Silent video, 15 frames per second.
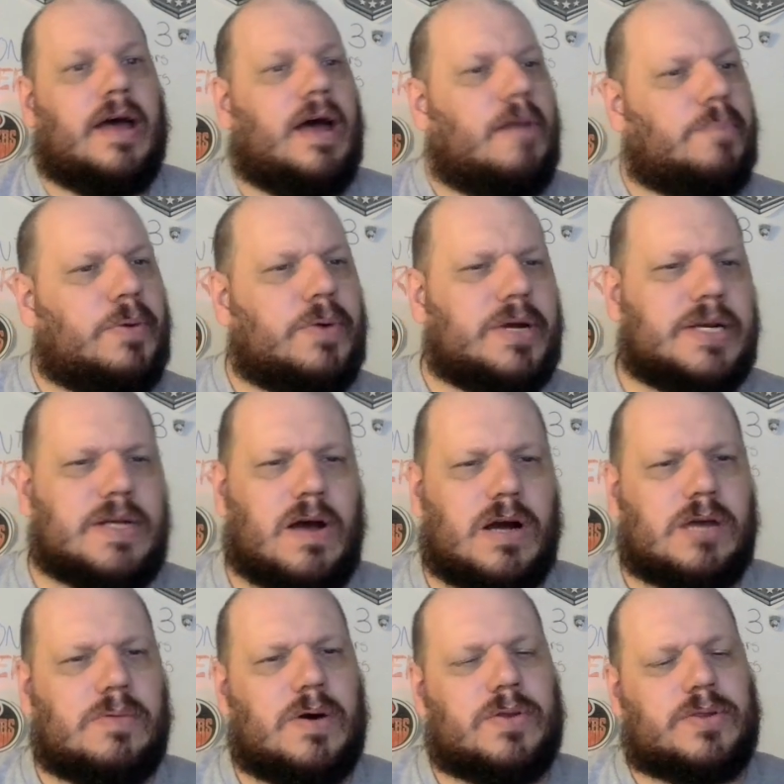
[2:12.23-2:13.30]
But we're going to talk
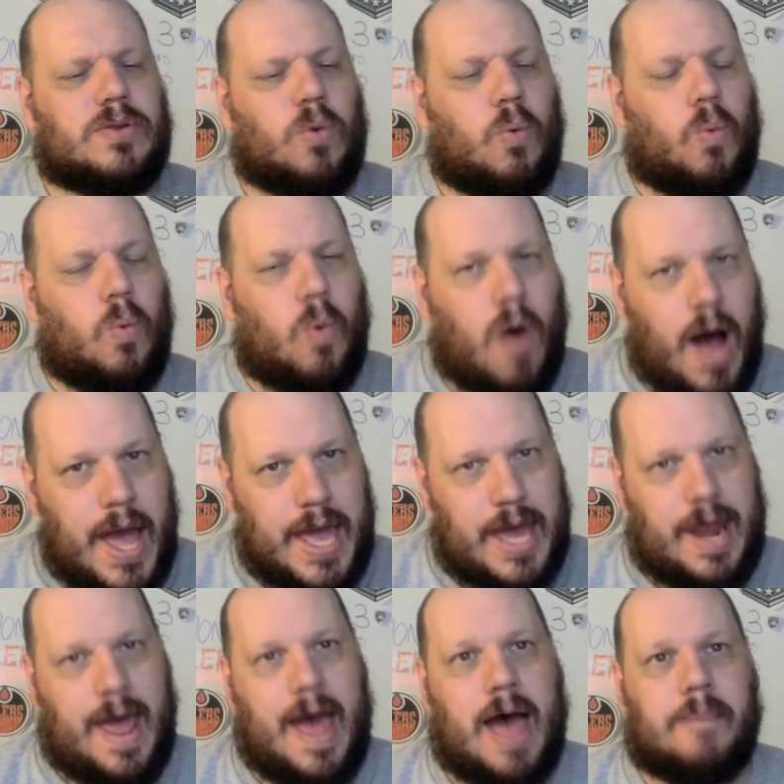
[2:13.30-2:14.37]
about the why it
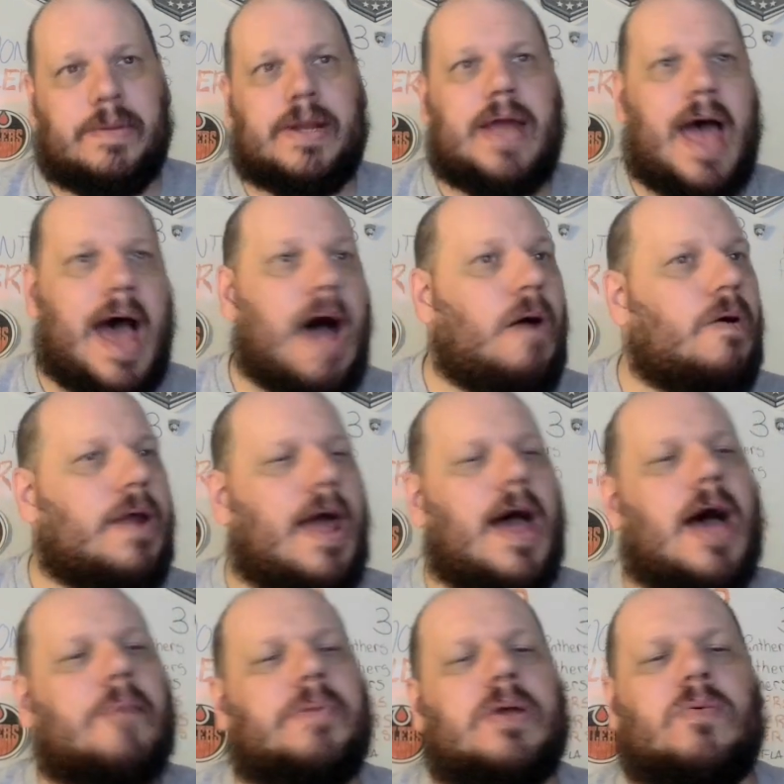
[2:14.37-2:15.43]
happened, how it happened.